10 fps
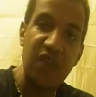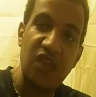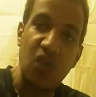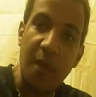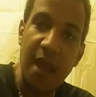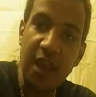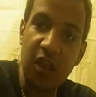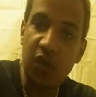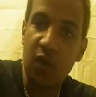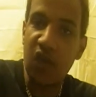I don't mind that
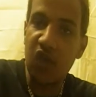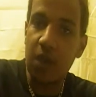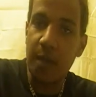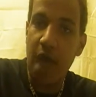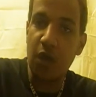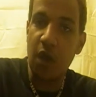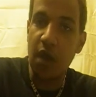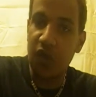little noise in the background.